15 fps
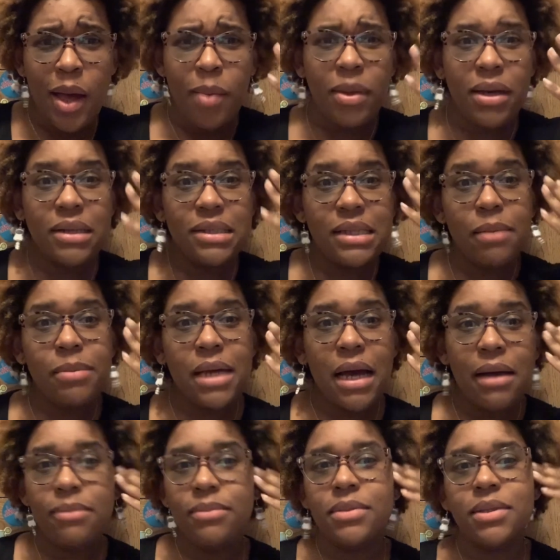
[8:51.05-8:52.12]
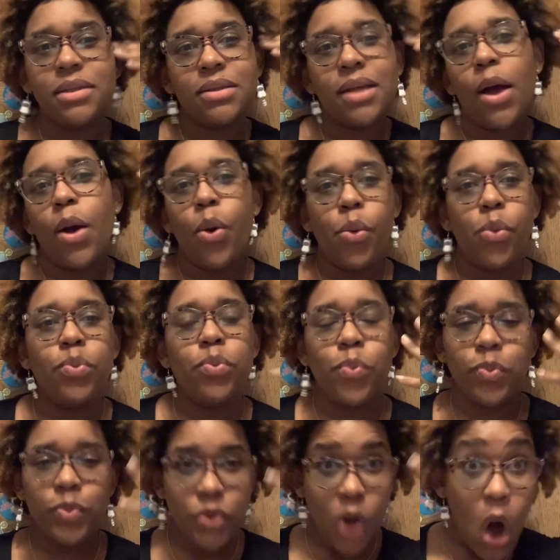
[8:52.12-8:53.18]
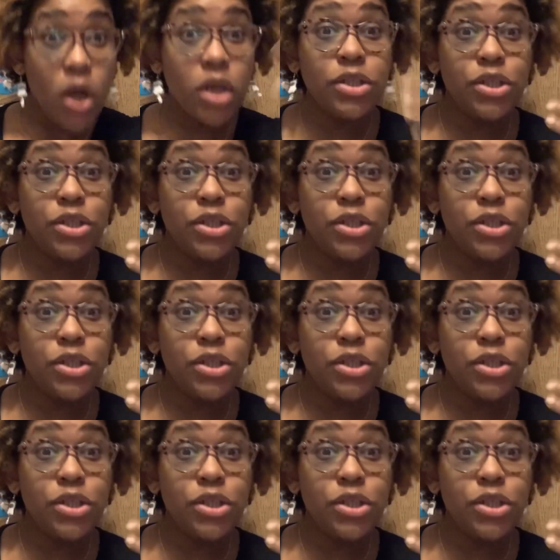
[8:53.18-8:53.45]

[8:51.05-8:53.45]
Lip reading: Because sometimes talking